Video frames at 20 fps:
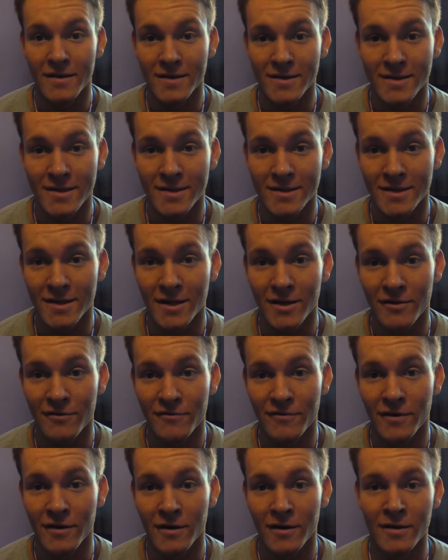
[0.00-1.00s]
this kid's gonna go
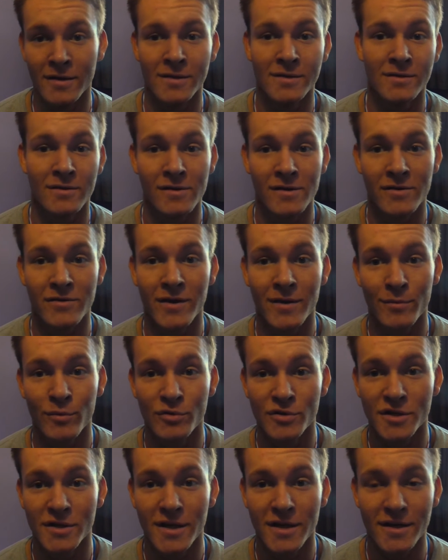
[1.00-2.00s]
far. He's got
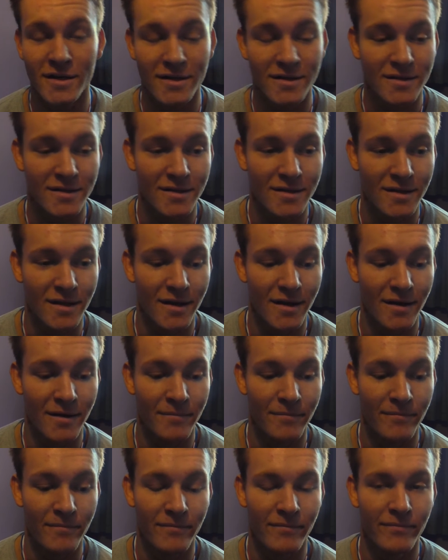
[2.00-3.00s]
incredible genetics,
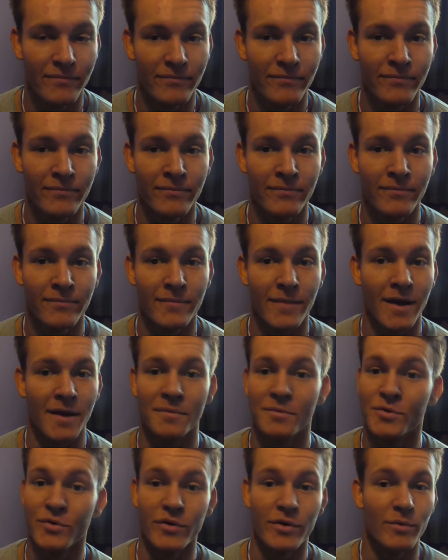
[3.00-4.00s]
and
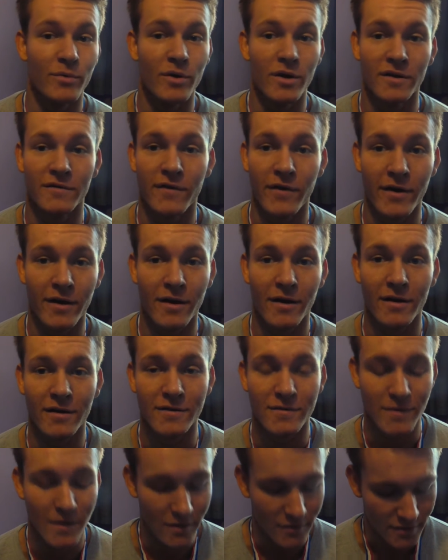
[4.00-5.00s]
I'm sure he works very hard
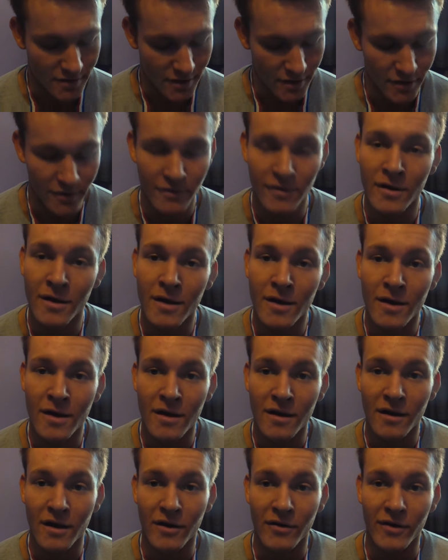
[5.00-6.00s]
as well. So,
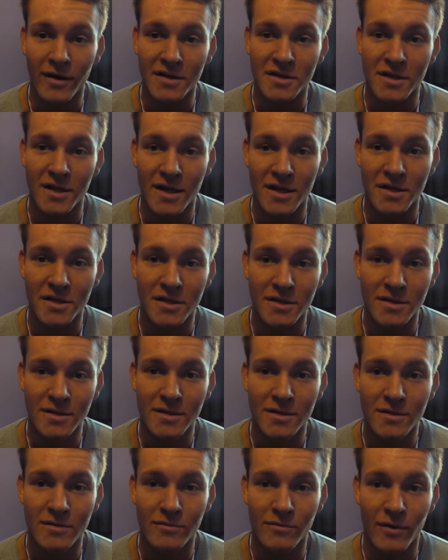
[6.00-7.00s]

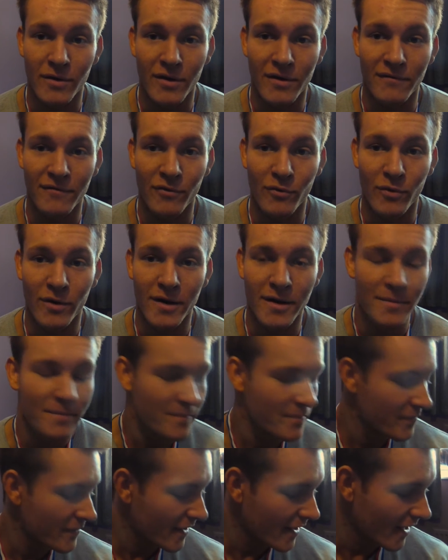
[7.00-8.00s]
congratulations, well done for
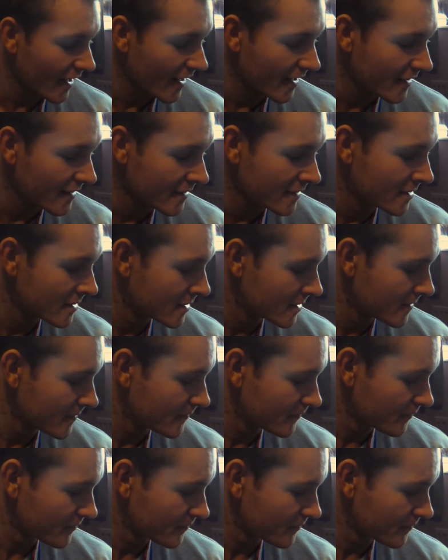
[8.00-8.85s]
winning. And